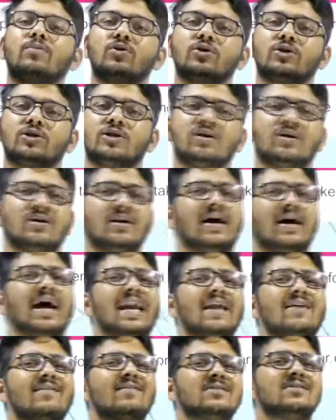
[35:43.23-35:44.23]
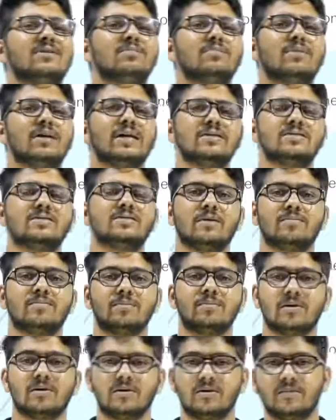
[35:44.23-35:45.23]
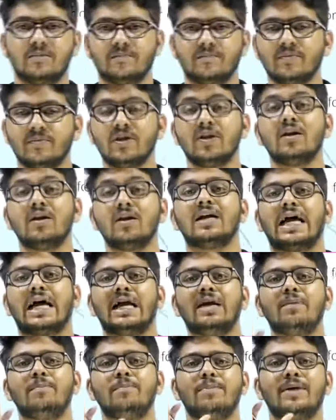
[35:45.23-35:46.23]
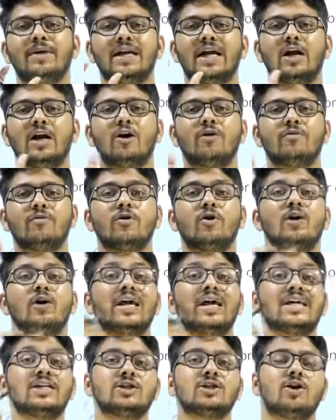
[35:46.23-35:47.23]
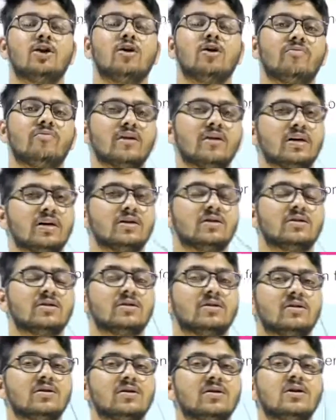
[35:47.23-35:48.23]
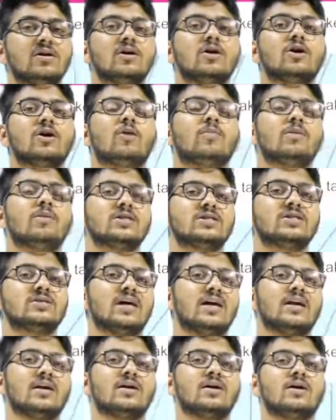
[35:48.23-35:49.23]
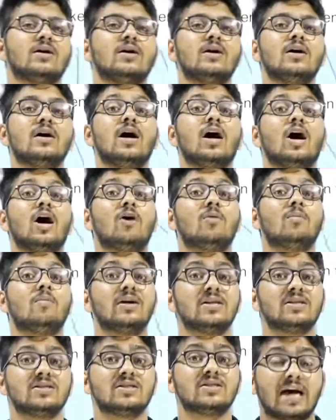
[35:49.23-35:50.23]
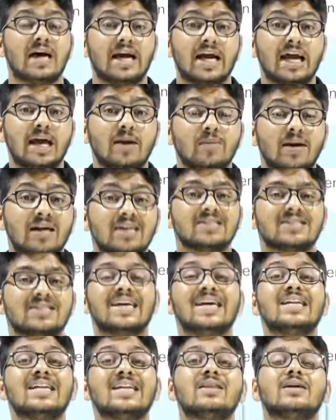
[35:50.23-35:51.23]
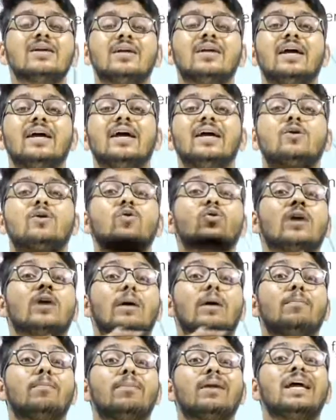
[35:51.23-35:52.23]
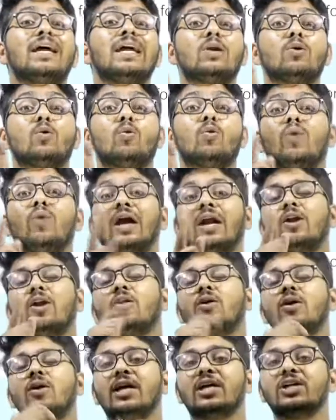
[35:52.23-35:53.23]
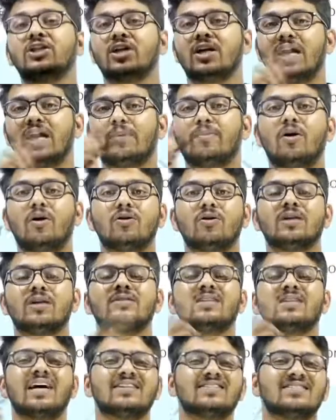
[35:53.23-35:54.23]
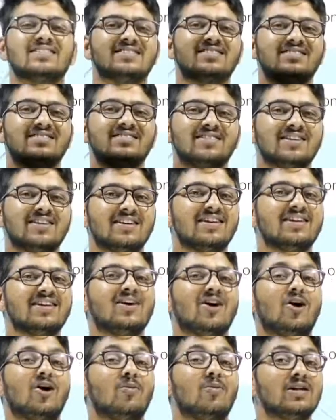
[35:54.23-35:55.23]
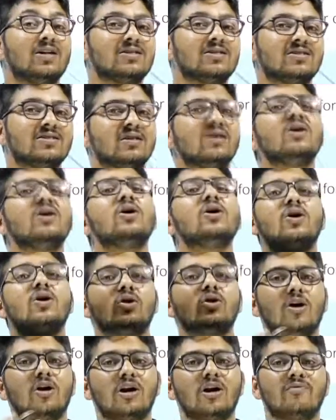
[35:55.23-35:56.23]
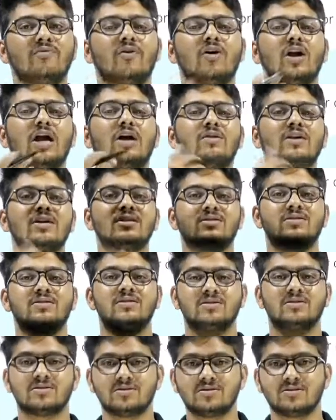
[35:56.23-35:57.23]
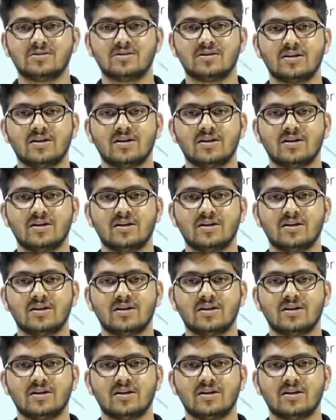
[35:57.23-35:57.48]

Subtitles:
motion. I'll give a simple example. Time period of rotation of Earth. How much is that? How much time does Earth take to complete one rotation about its axis? How much? 24 hours.